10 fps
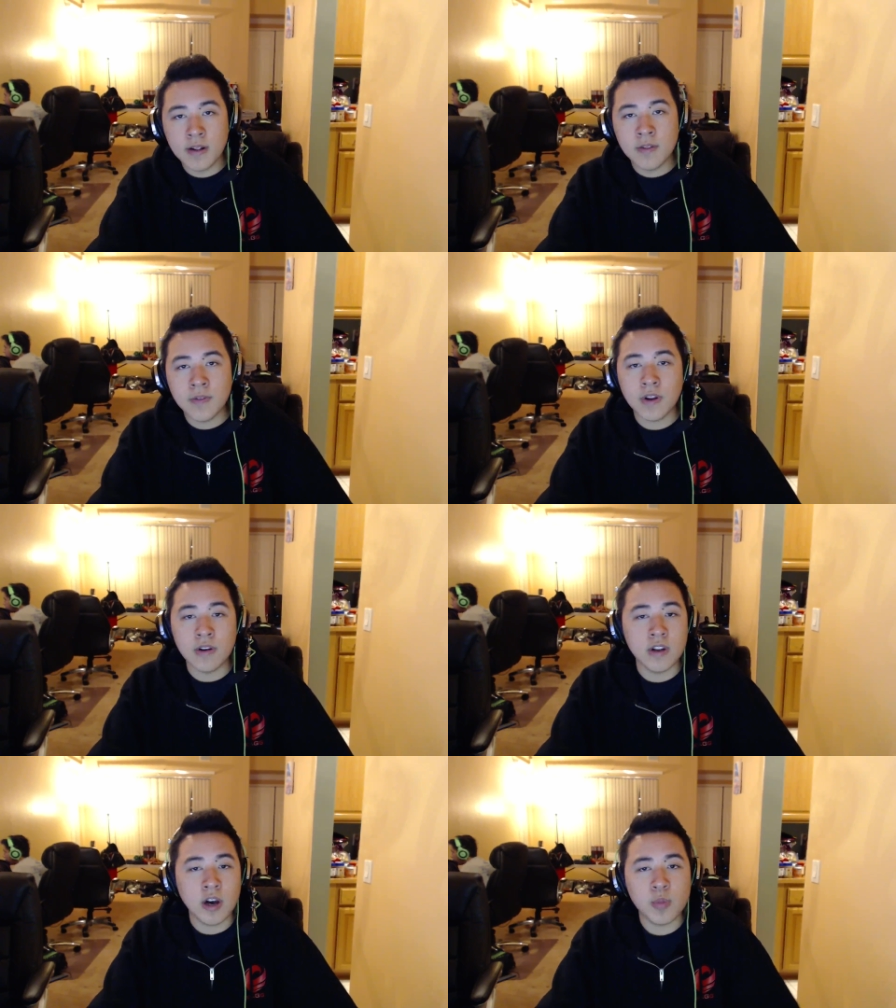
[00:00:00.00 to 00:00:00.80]
They're
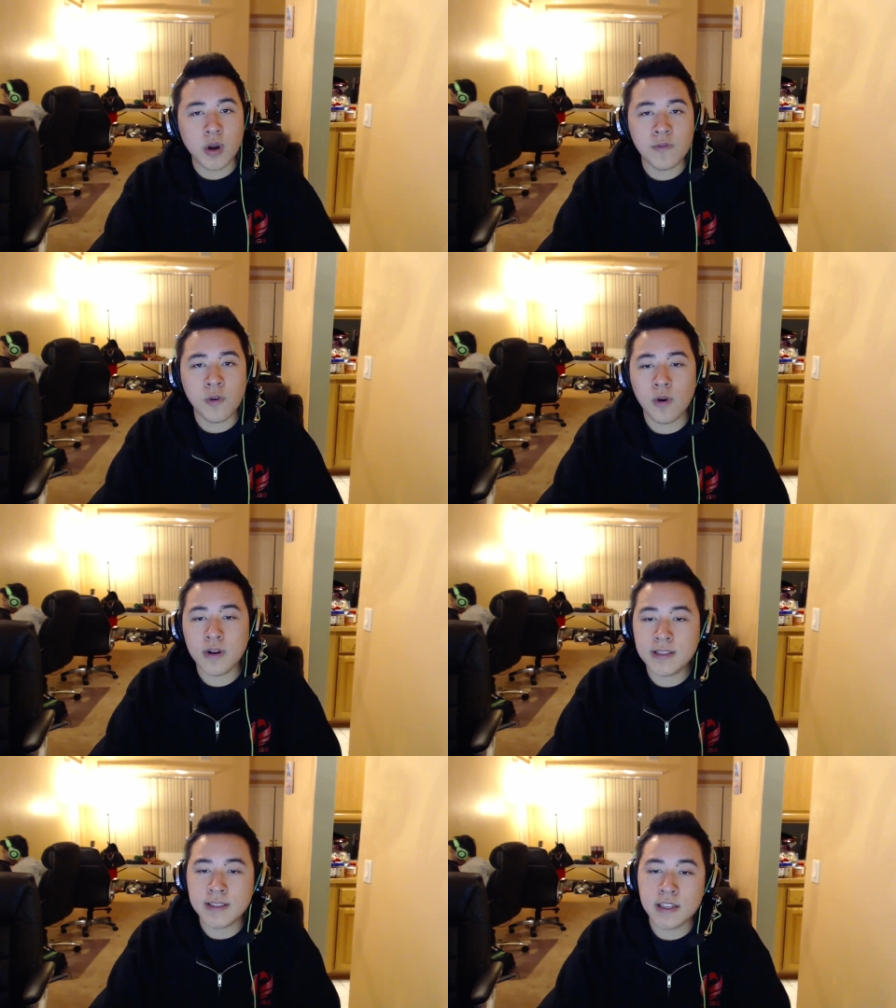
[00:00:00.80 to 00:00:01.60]
a non-profit
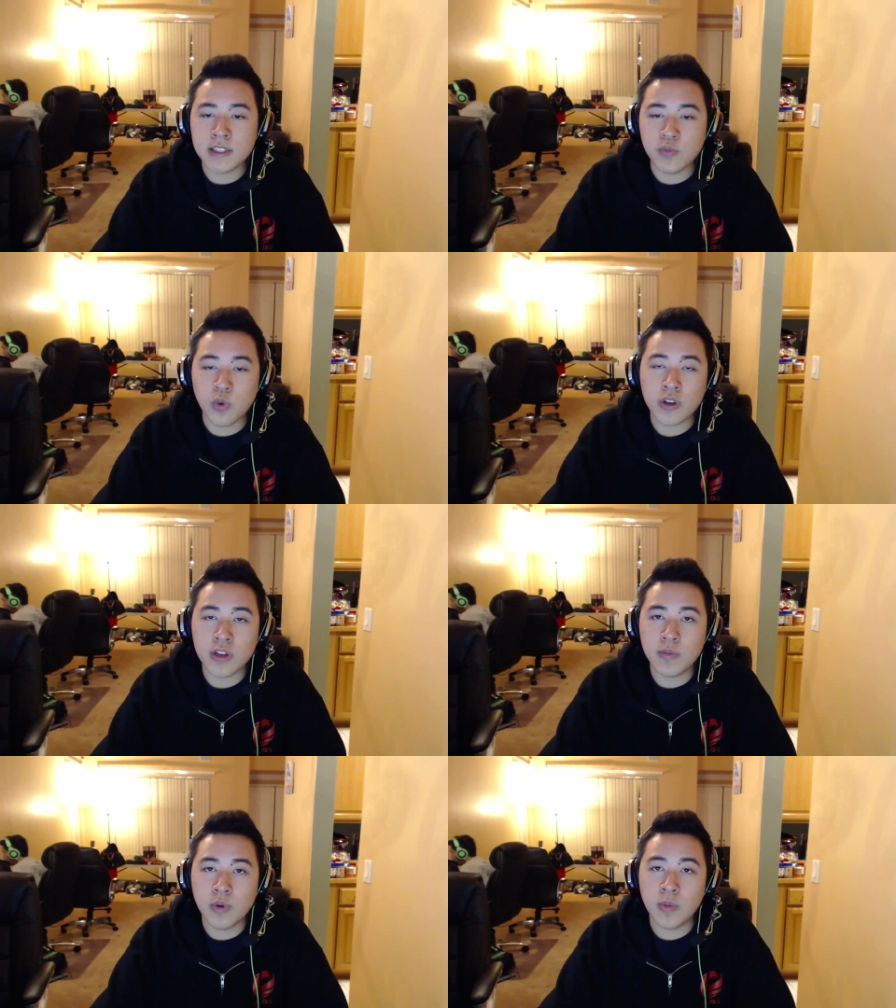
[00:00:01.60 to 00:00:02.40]
organization working
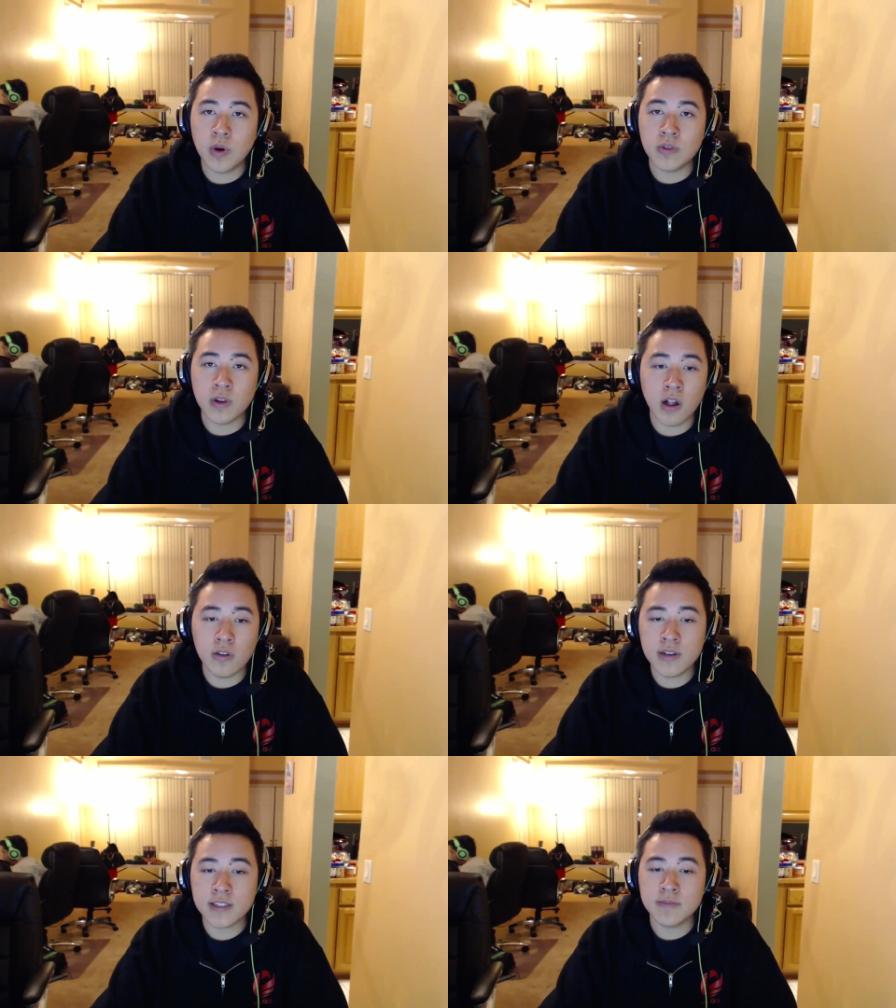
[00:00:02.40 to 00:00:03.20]
to promote
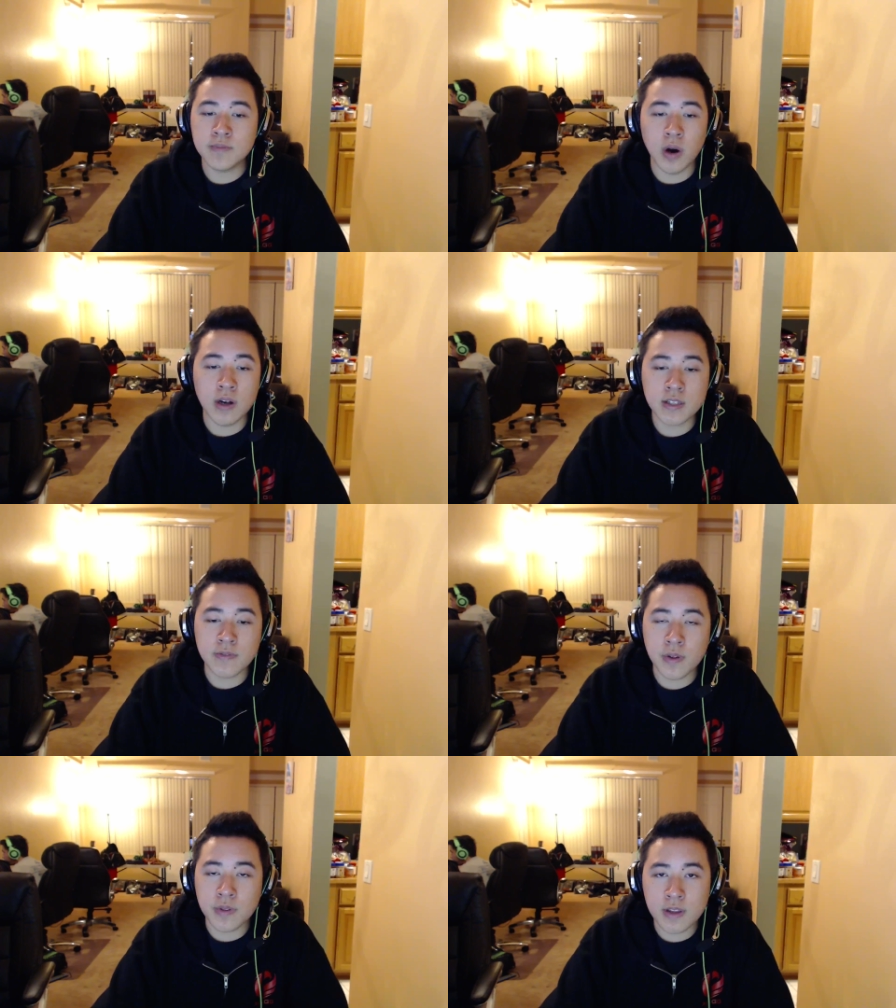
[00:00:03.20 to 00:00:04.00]
tolerance and positive,
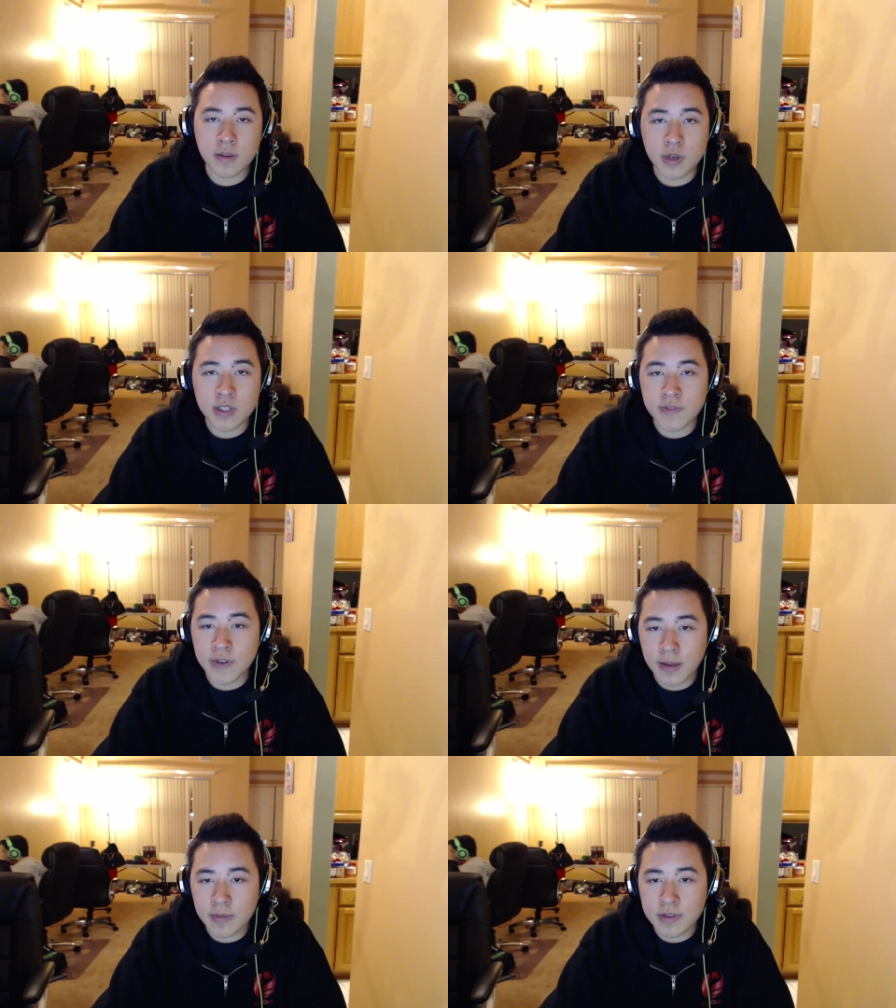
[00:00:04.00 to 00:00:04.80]
healthy communities for
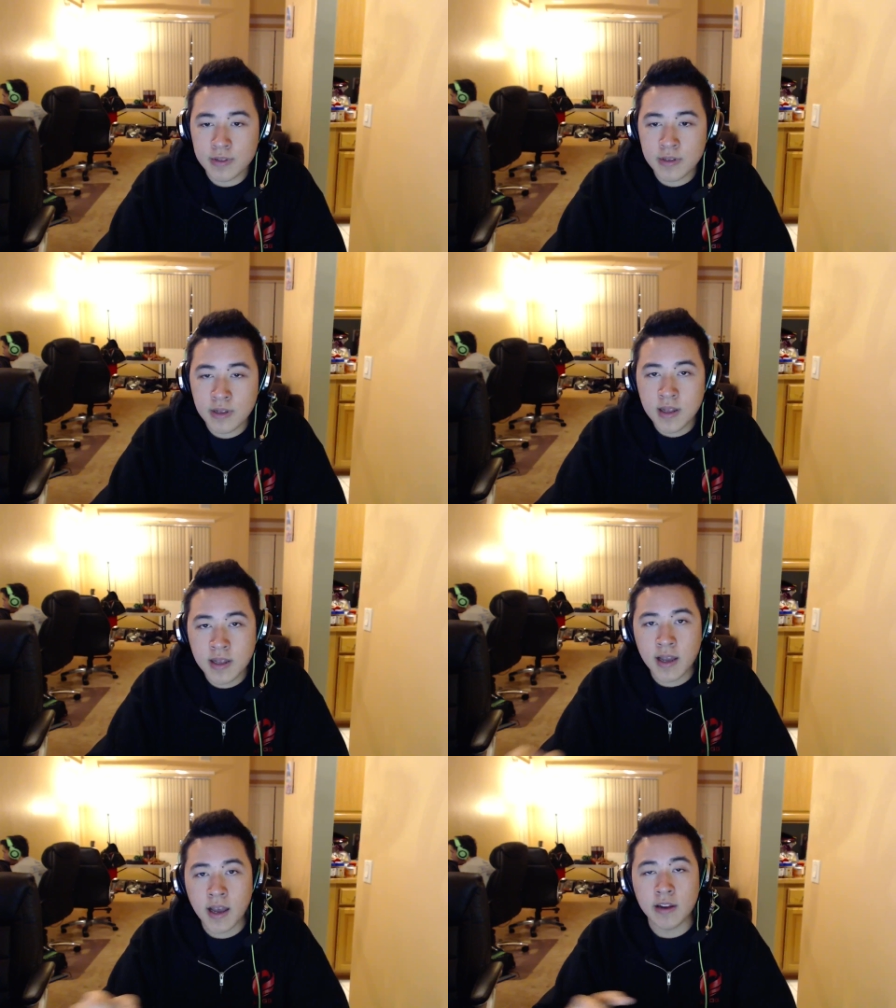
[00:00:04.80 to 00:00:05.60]
gamers.
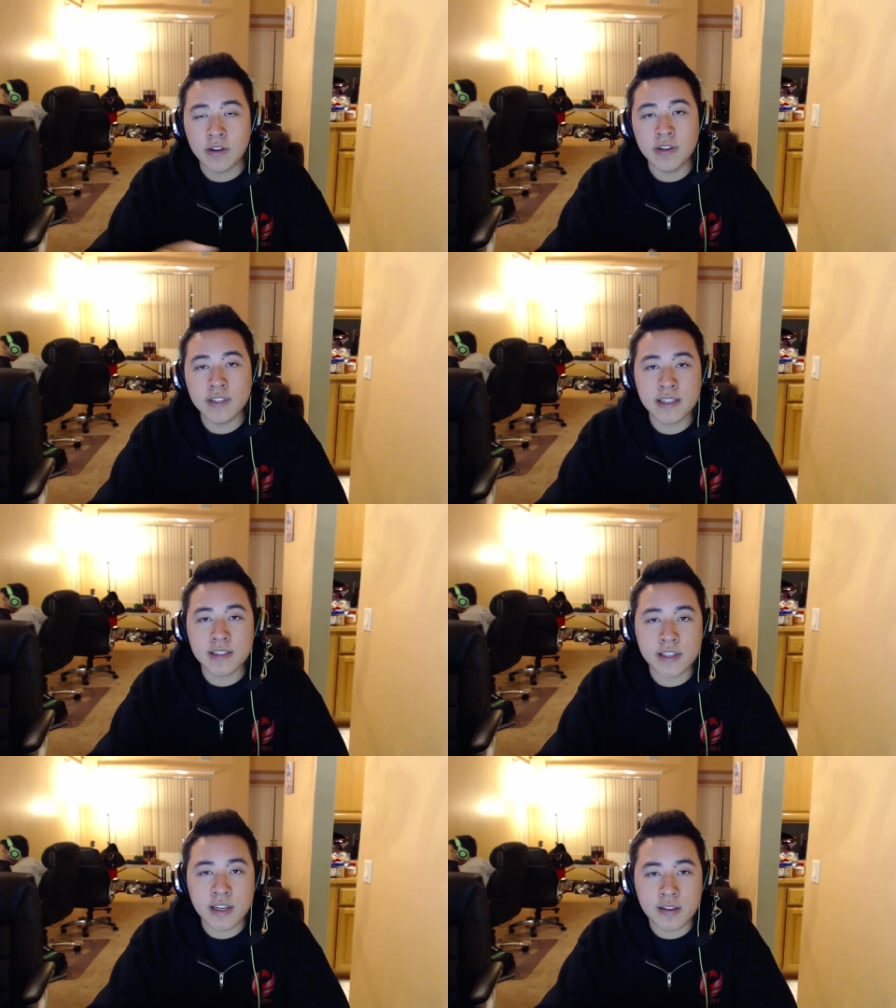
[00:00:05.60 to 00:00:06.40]
I encourage you guys to
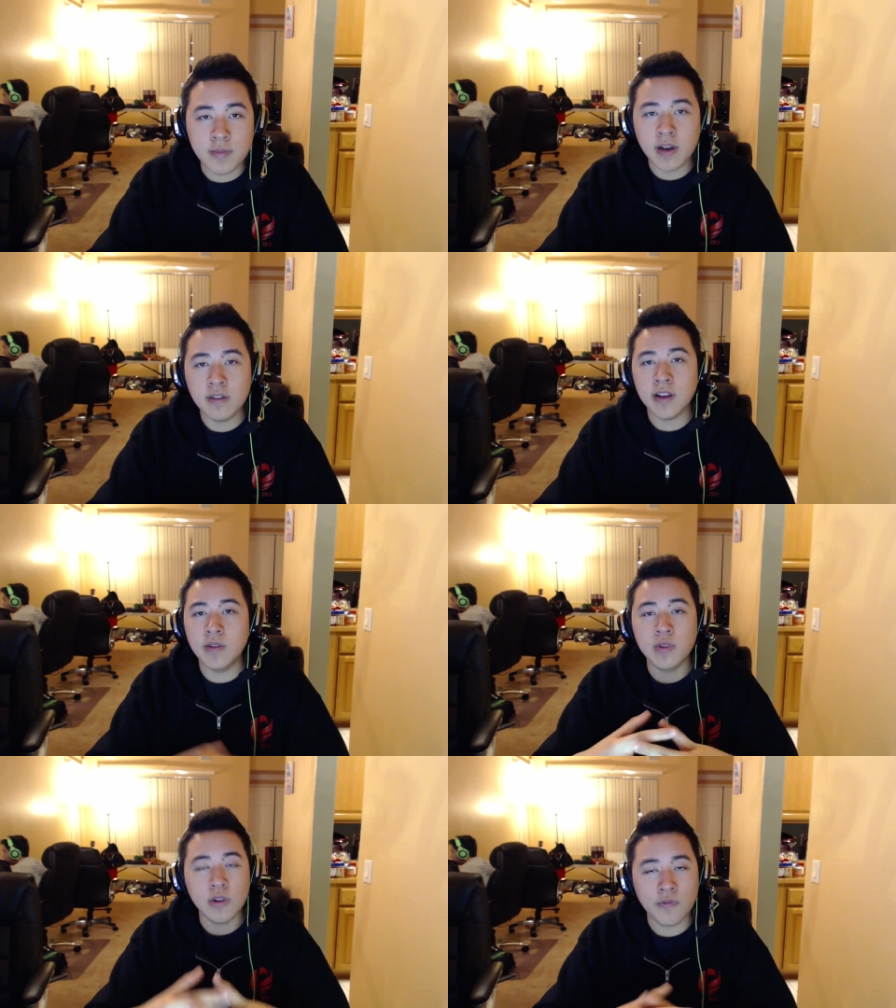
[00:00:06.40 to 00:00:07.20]
check them out, and
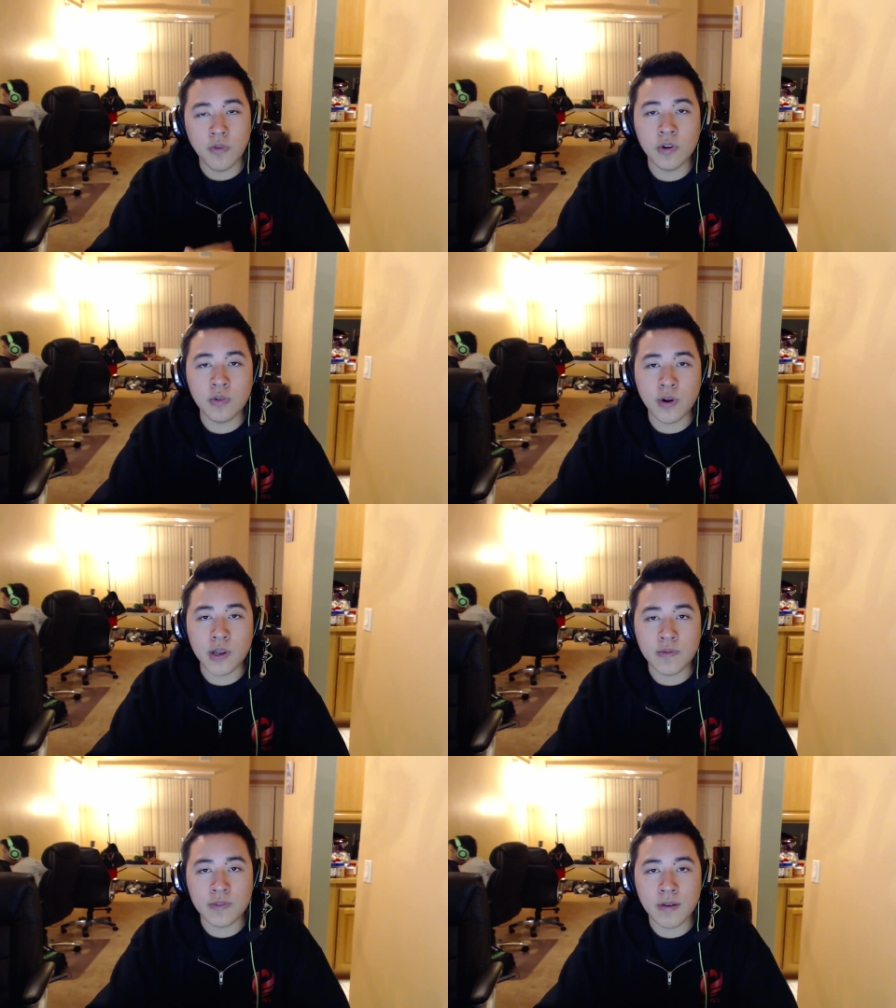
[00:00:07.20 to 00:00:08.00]
we look forward to
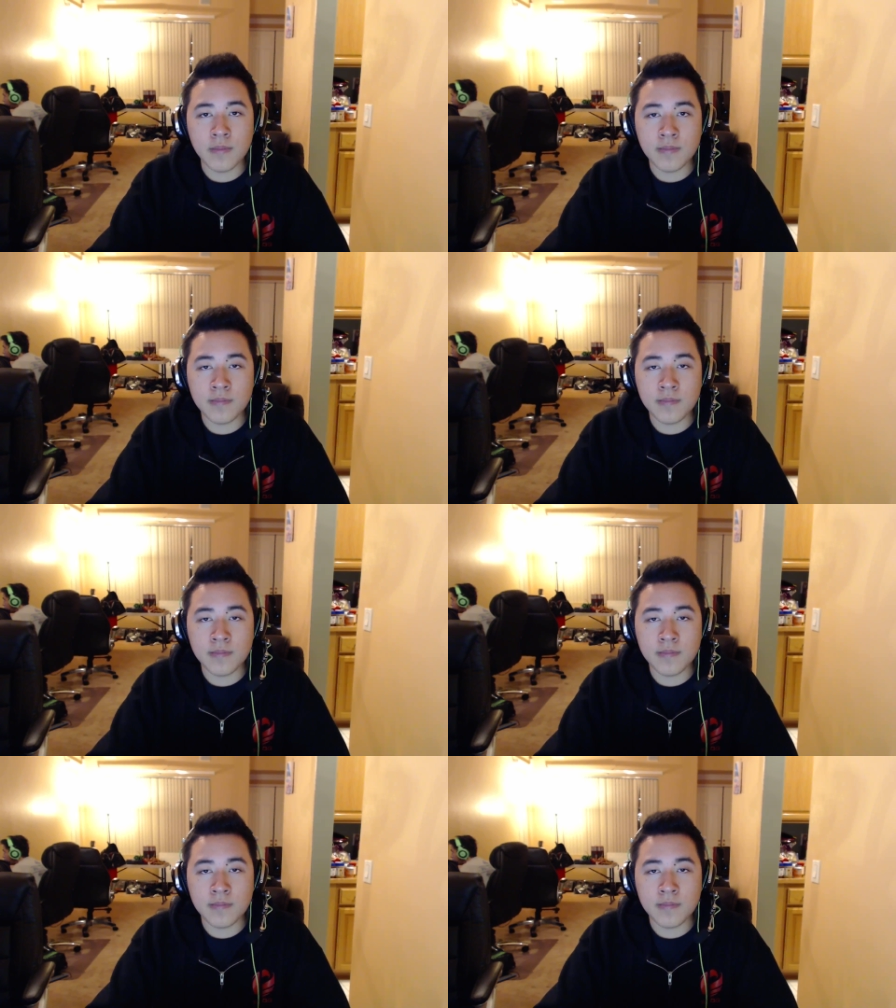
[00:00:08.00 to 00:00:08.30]
working with them.